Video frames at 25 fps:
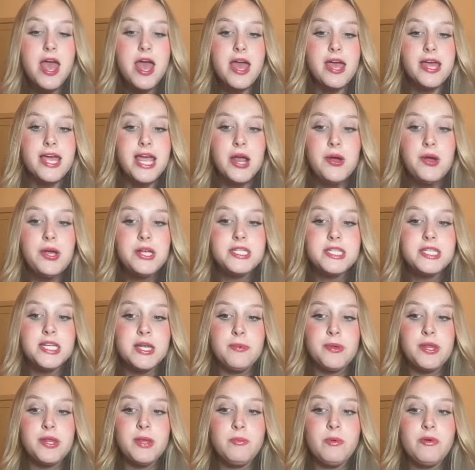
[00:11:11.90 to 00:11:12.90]
Carey
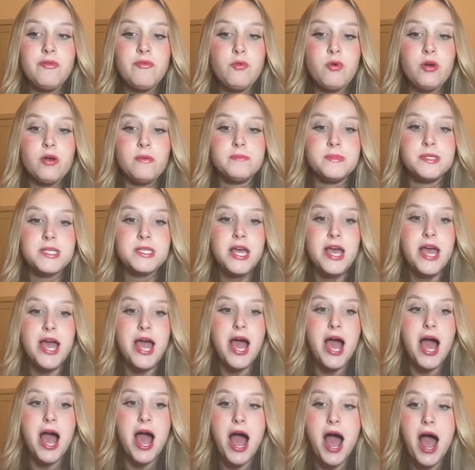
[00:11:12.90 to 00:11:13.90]
typically performs
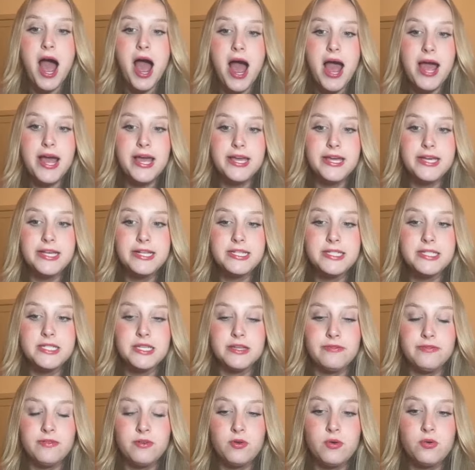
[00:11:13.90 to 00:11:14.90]
high
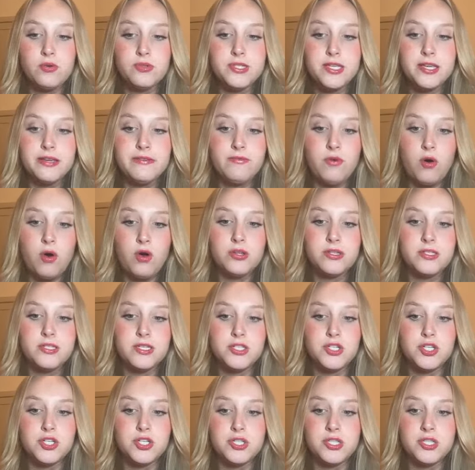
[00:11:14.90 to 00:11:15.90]
difficulty vaults
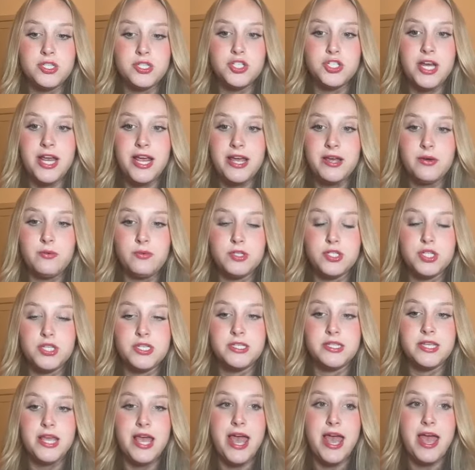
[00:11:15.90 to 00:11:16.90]
such as the Chang, which
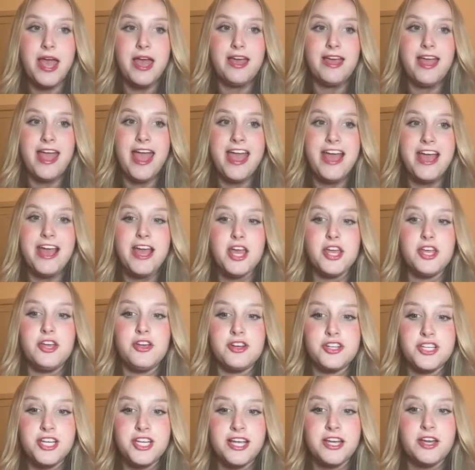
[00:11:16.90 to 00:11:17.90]
is a
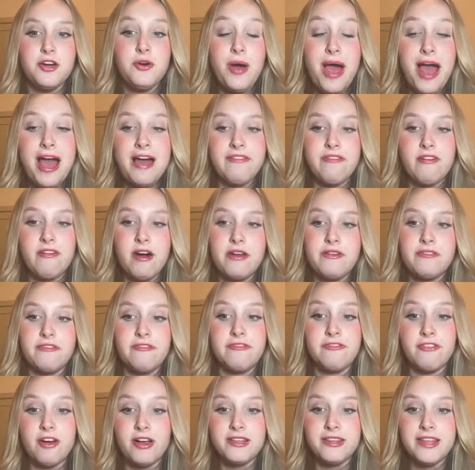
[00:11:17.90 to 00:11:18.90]
Yurchenko half-on
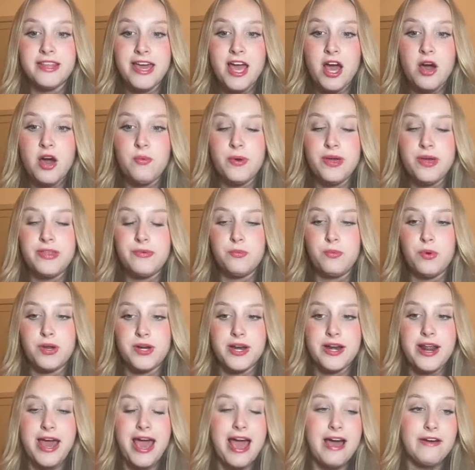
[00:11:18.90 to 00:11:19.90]
front layout with
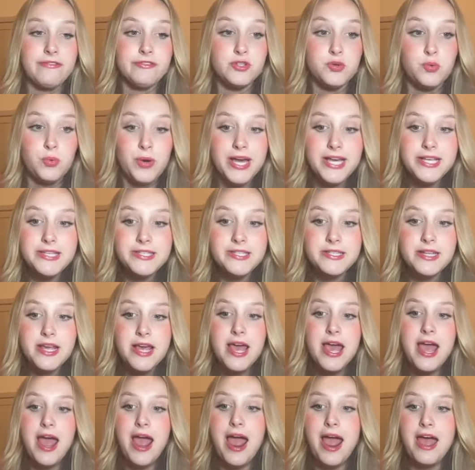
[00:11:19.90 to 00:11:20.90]
1.5 twist,
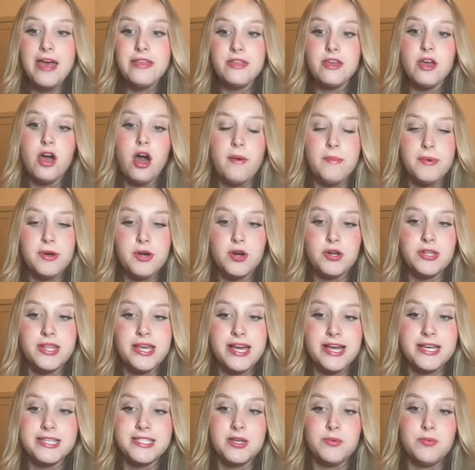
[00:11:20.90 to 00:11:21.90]
and the Amanar, like
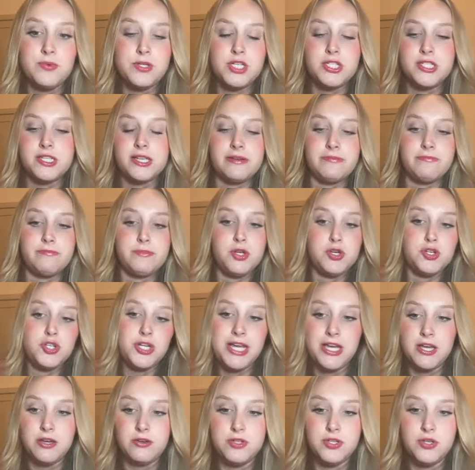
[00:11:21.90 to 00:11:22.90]
I said, which is a
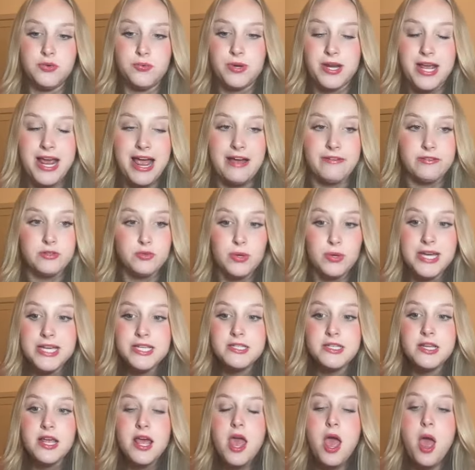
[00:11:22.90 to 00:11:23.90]
Yurchenko 2.5
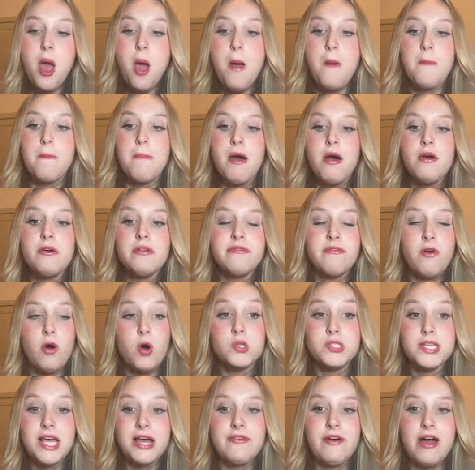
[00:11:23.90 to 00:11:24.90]
twist. Both
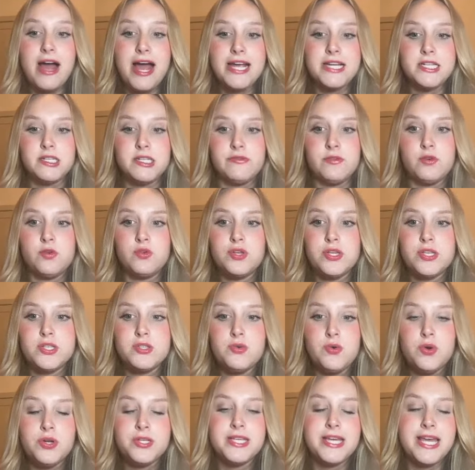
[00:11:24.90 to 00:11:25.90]
vaults have high difficulty
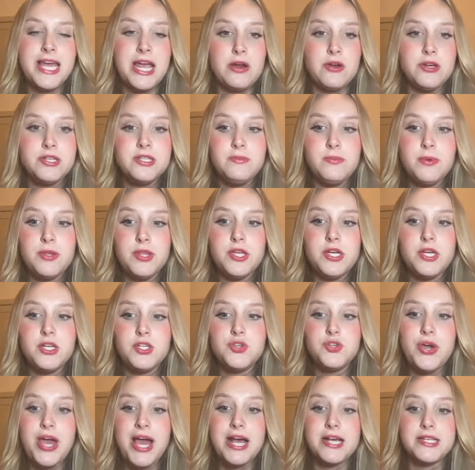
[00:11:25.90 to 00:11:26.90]
scores, and Carey's ability
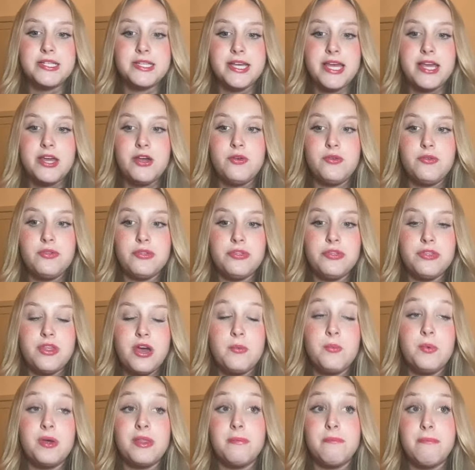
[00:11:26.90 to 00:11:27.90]
to execute
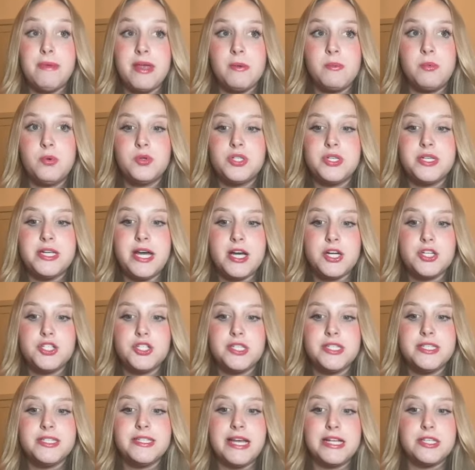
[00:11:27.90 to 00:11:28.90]
them with minimal
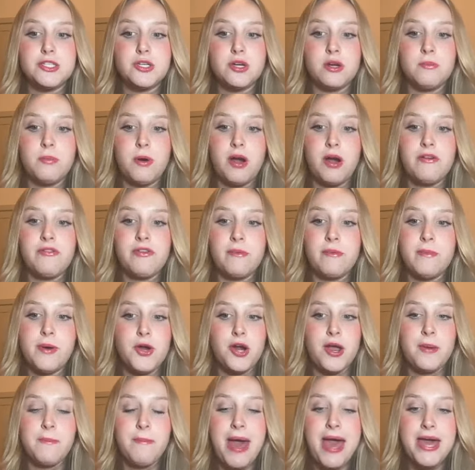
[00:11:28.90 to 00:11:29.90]
deduction sets her apart from her
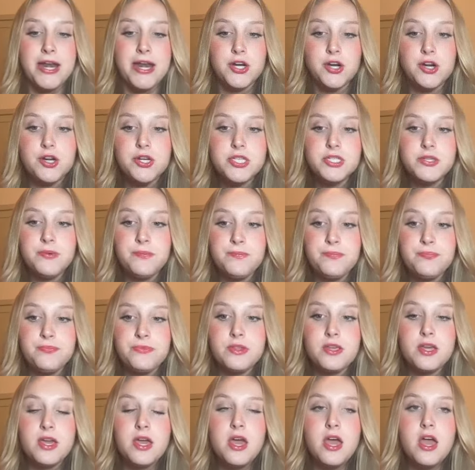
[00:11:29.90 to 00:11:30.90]
competitors.
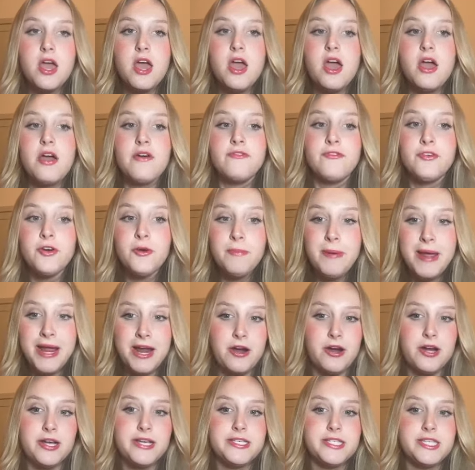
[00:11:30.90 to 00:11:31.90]
For
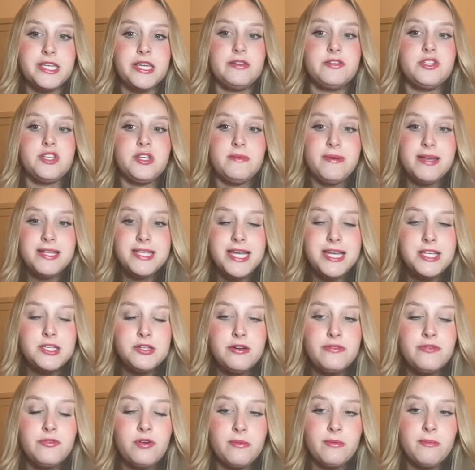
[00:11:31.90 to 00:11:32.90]
Paris, if she maintains
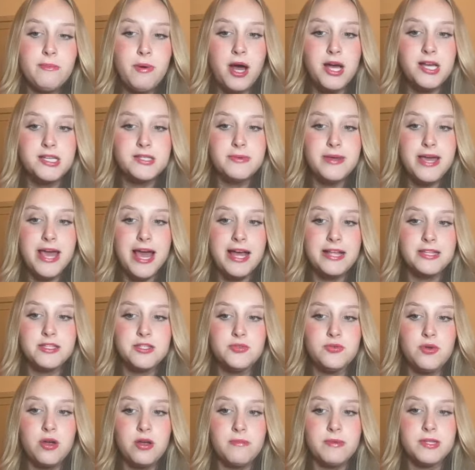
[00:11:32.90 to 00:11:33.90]
her form and possibly adds
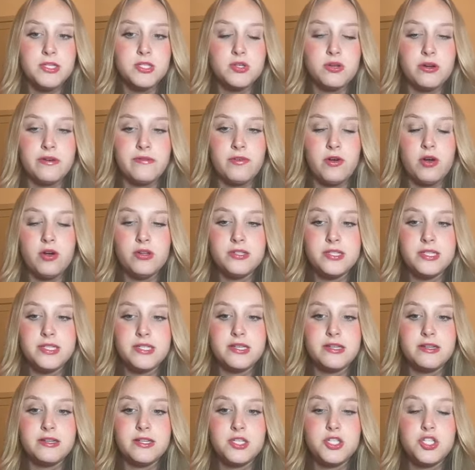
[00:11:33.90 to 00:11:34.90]
new elements to her
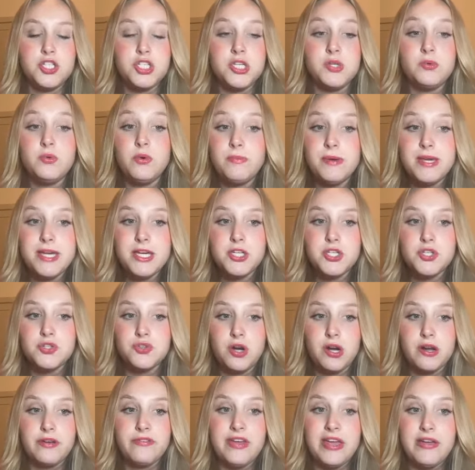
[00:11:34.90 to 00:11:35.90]
vaults, she will be a
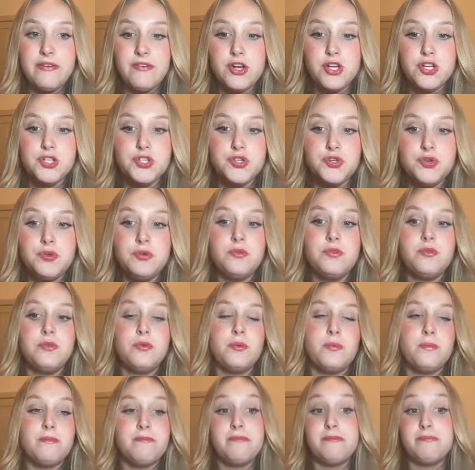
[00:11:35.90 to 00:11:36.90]
strong favorite
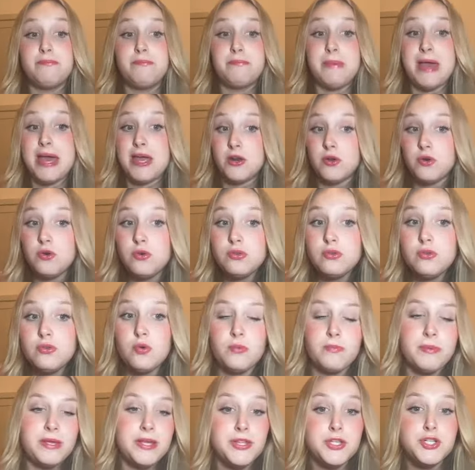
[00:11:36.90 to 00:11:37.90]
to medal or
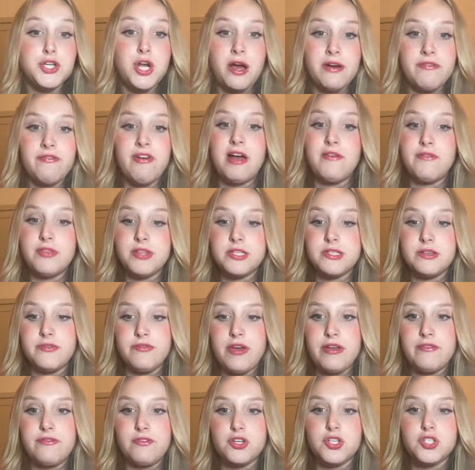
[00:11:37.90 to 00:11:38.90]
be in the top 5 in this
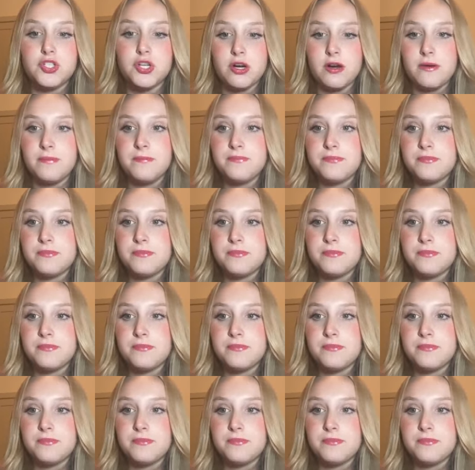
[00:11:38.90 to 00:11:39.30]
event for sure.